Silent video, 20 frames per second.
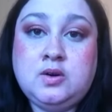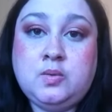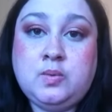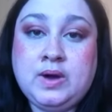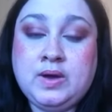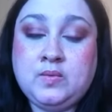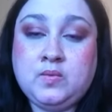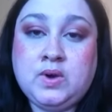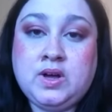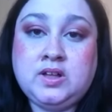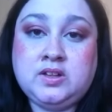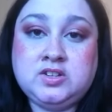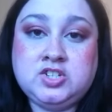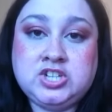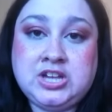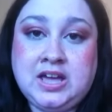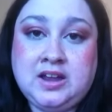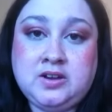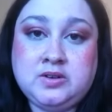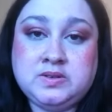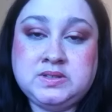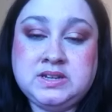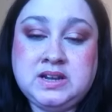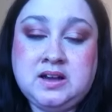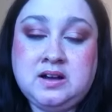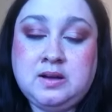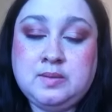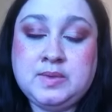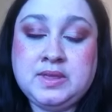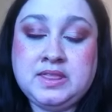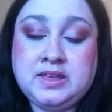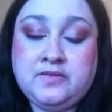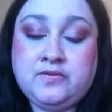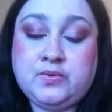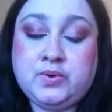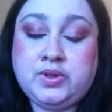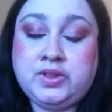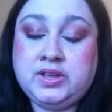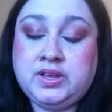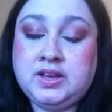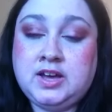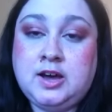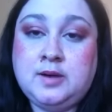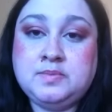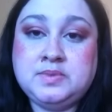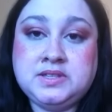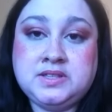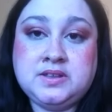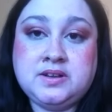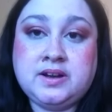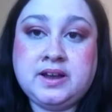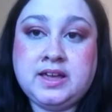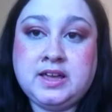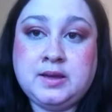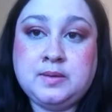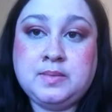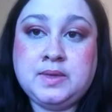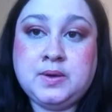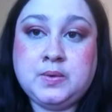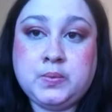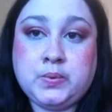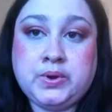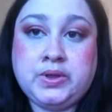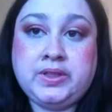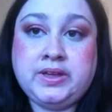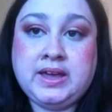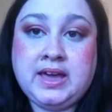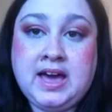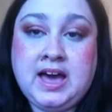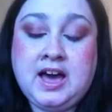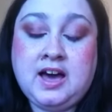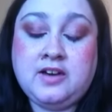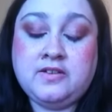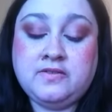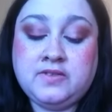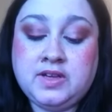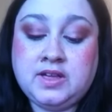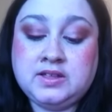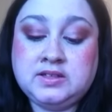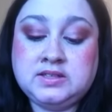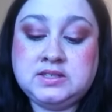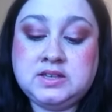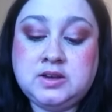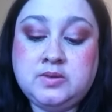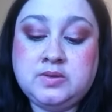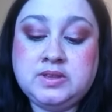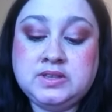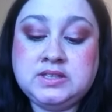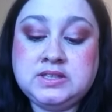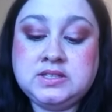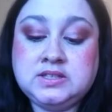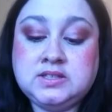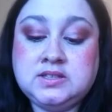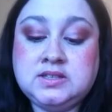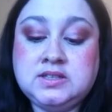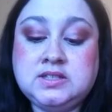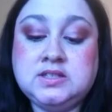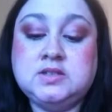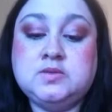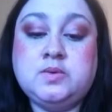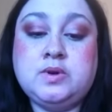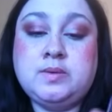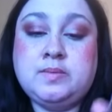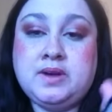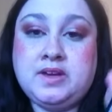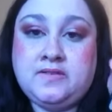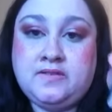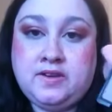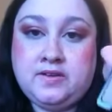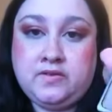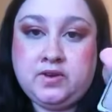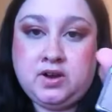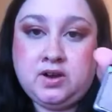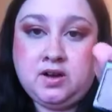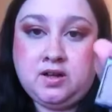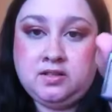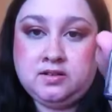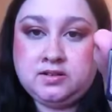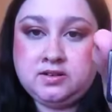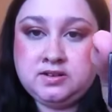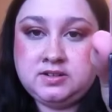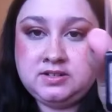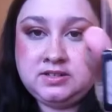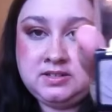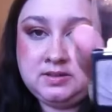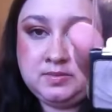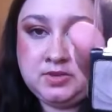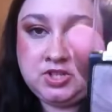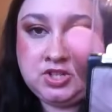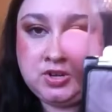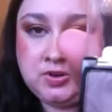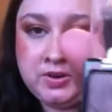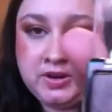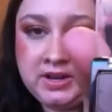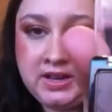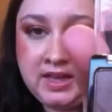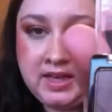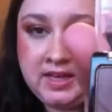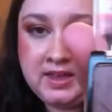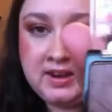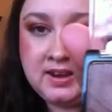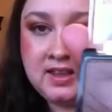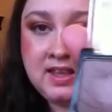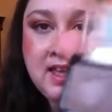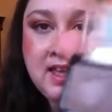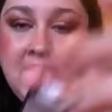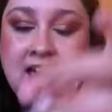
Wet n Wild shadows now. I mean, they've really upped their game. They really have. And so this is one of my favorite colors. Let me show it again.